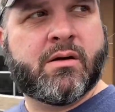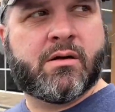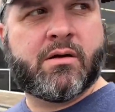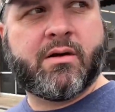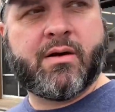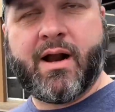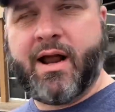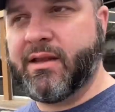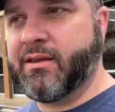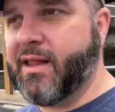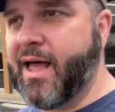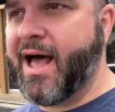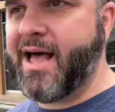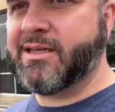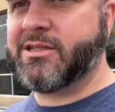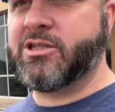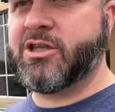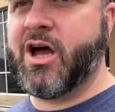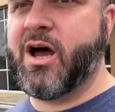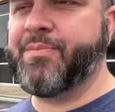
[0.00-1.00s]
All right,
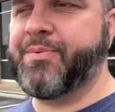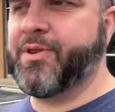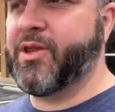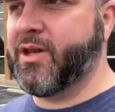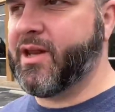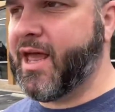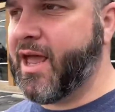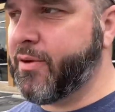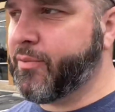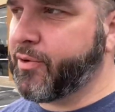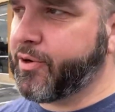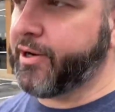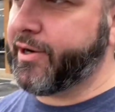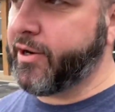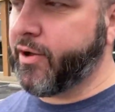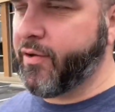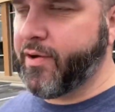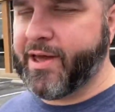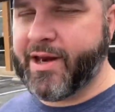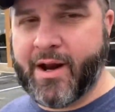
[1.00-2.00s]
last stop of the day, we're gonna
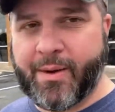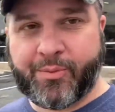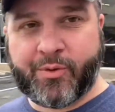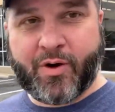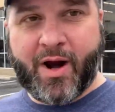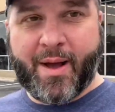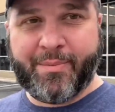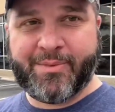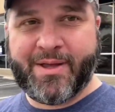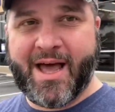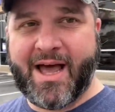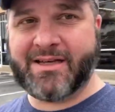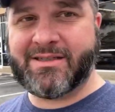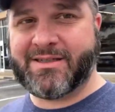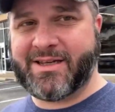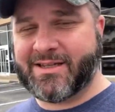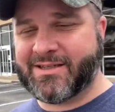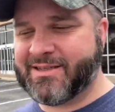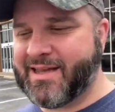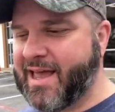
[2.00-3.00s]
go hit up
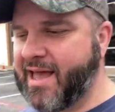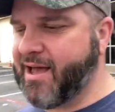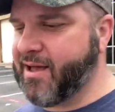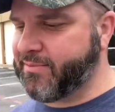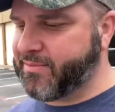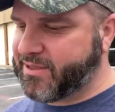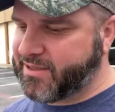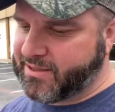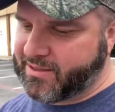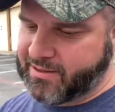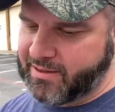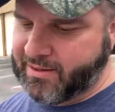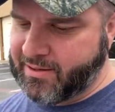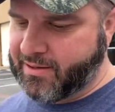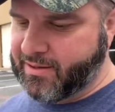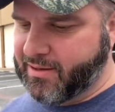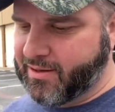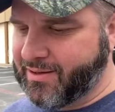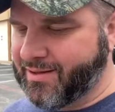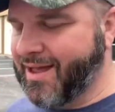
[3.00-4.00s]
Craptastic Sam's,
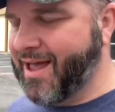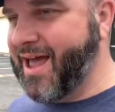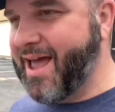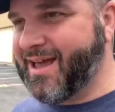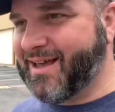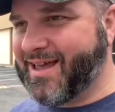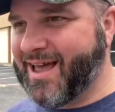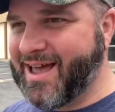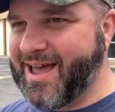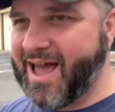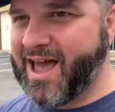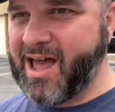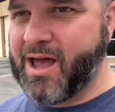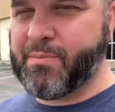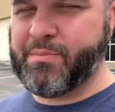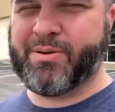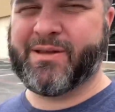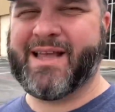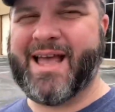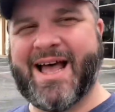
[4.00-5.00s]
AKA
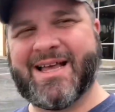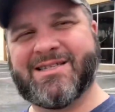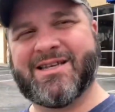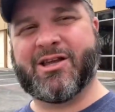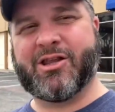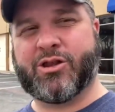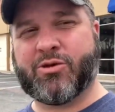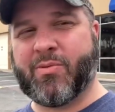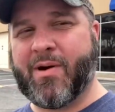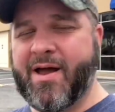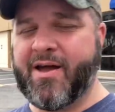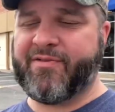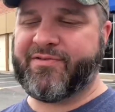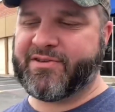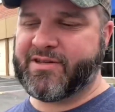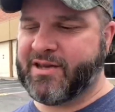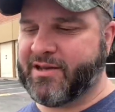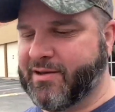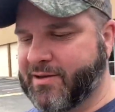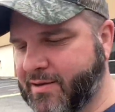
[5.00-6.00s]
Plaza
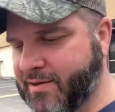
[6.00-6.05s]
Thrift.